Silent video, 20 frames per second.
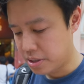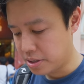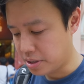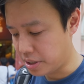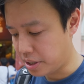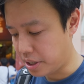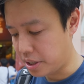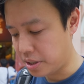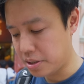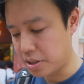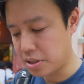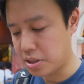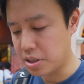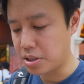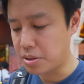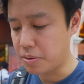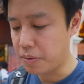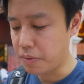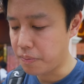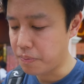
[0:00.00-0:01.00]
See that? This
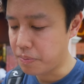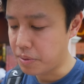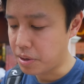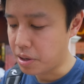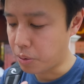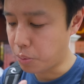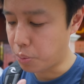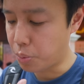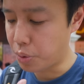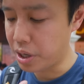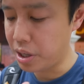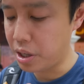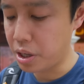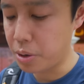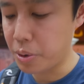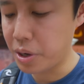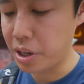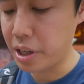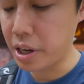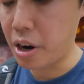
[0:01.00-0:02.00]
is really,
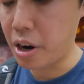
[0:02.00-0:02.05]
really